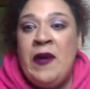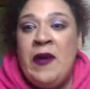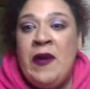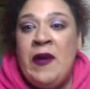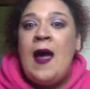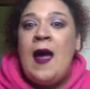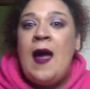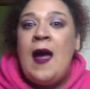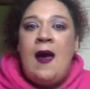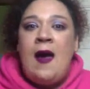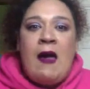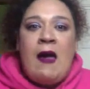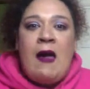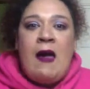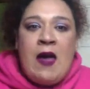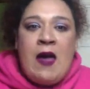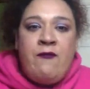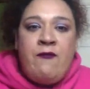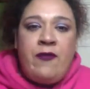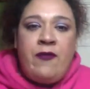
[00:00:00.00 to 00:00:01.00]
read. I
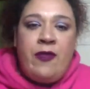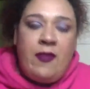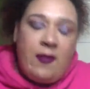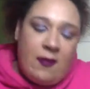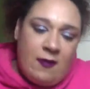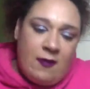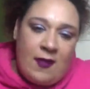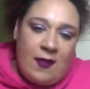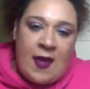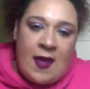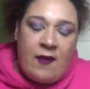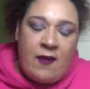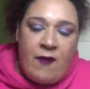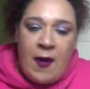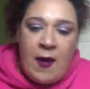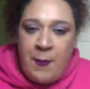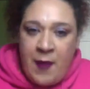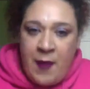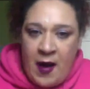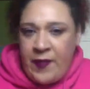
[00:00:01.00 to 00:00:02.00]
have, like, if
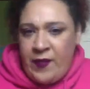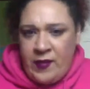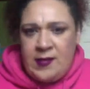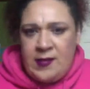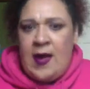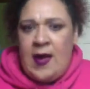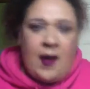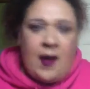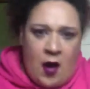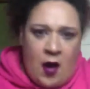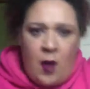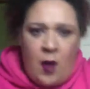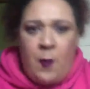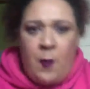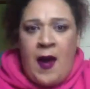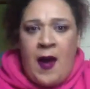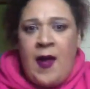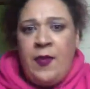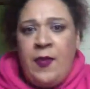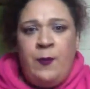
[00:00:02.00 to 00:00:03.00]
I buy the deck, I'll
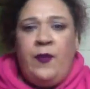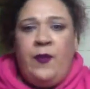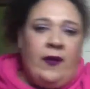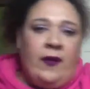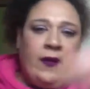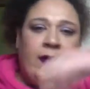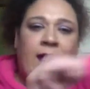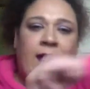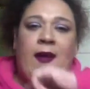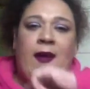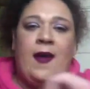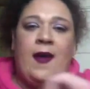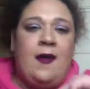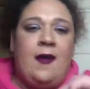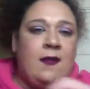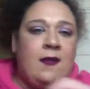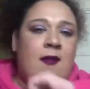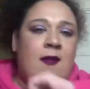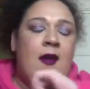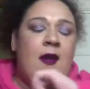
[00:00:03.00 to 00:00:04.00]
buy the book.
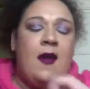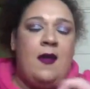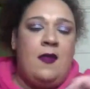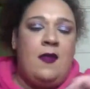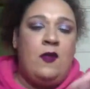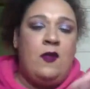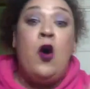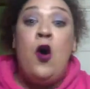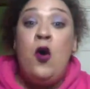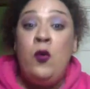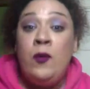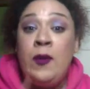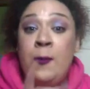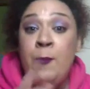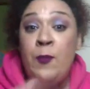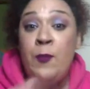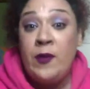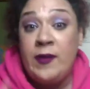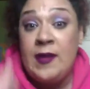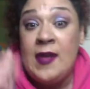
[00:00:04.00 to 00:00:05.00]
And the only
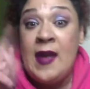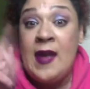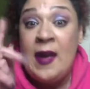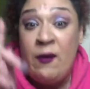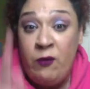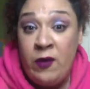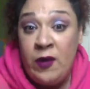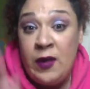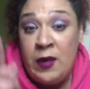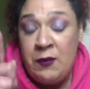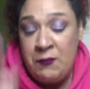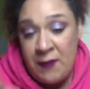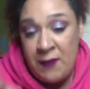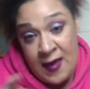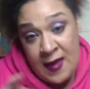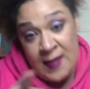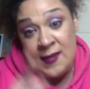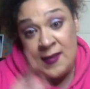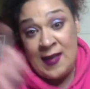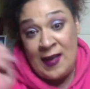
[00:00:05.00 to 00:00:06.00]
book that I really
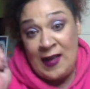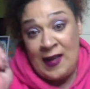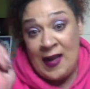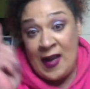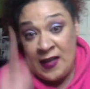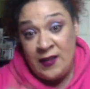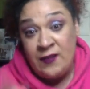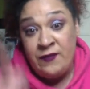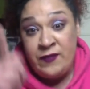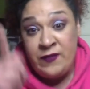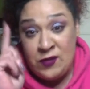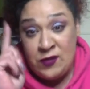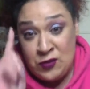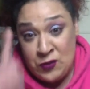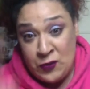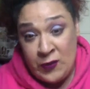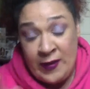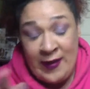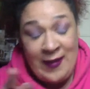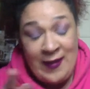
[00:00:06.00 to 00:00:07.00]
read and I kind of
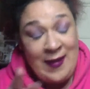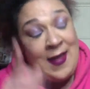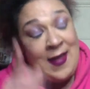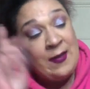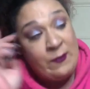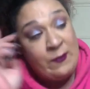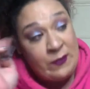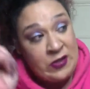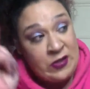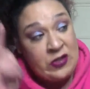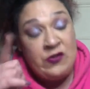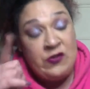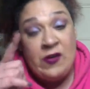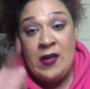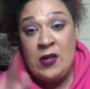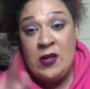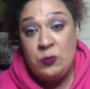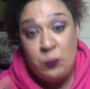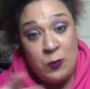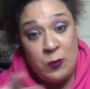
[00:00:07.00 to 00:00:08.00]
enjoyed, and it was
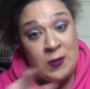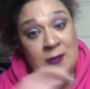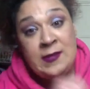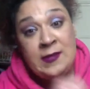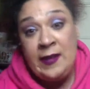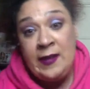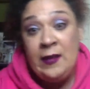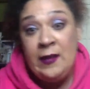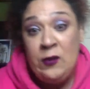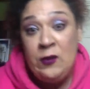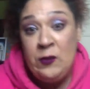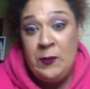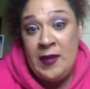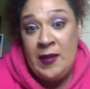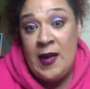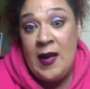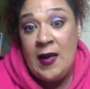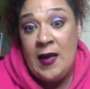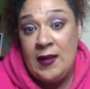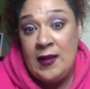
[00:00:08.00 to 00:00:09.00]
strange, was the
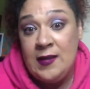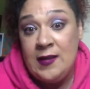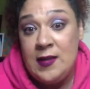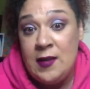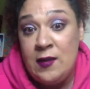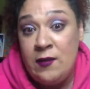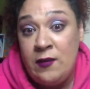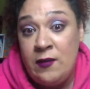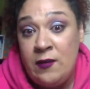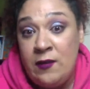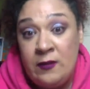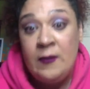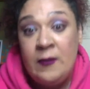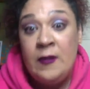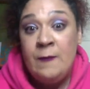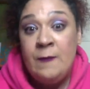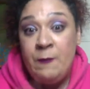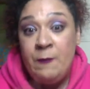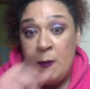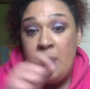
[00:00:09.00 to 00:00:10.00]
Illuminati Tarot.
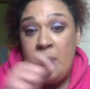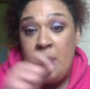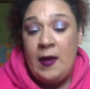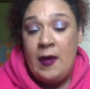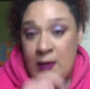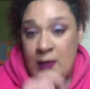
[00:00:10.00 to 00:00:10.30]
But